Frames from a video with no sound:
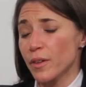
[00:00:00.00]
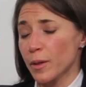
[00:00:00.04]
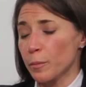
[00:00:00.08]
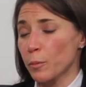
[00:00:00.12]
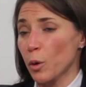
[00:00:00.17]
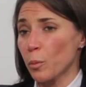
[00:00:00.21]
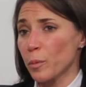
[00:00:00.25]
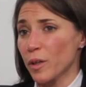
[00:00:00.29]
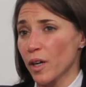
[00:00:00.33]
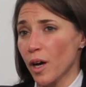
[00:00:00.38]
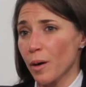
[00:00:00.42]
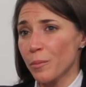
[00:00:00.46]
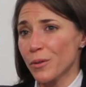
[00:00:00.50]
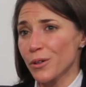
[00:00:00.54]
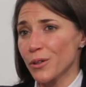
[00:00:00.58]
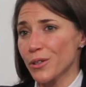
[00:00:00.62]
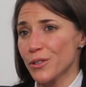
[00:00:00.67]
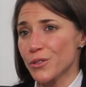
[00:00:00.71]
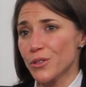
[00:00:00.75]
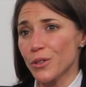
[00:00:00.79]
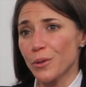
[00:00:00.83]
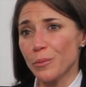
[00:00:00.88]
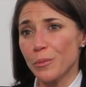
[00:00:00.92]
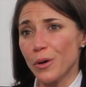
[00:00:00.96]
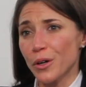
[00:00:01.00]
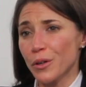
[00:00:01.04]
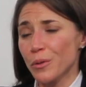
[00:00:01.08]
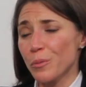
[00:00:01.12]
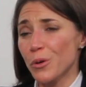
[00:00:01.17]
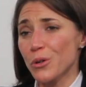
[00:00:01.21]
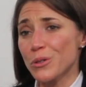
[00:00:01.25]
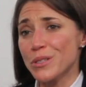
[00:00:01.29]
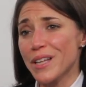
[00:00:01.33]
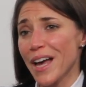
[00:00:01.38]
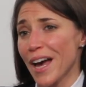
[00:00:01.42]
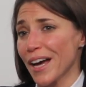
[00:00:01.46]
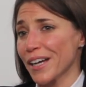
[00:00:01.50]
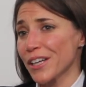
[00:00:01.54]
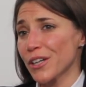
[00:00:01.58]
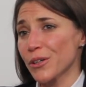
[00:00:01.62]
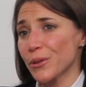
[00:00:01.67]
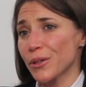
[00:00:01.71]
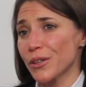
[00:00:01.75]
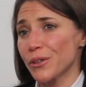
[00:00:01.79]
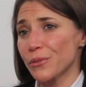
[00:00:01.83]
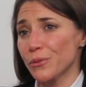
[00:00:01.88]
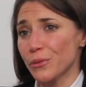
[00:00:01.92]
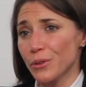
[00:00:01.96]
sphygmomanometers are among the most
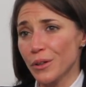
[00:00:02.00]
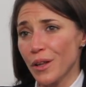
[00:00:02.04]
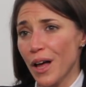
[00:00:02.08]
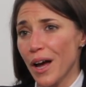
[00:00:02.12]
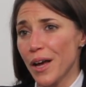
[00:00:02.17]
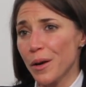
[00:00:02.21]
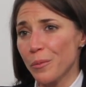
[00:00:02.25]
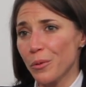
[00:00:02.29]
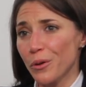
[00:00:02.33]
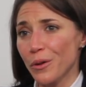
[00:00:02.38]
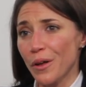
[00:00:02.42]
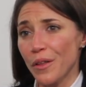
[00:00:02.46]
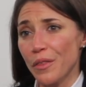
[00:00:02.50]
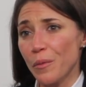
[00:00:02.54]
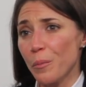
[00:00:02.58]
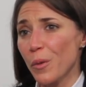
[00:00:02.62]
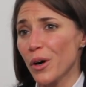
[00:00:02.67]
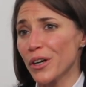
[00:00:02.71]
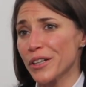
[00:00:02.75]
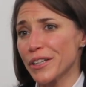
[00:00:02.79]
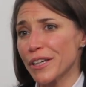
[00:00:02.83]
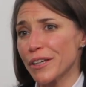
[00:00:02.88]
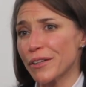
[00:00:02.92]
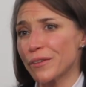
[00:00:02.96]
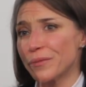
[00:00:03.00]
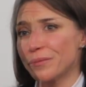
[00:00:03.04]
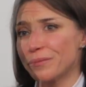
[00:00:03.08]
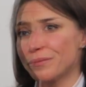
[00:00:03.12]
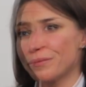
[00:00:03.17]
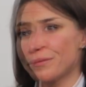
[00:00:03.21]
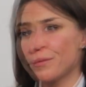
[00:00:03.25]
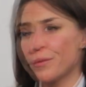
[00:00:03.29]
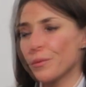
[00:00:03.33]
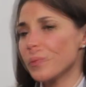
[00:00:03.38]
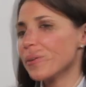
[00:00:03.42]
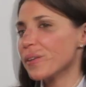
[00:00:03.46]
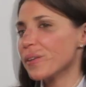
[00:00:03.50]
accurate and reliable on the market. The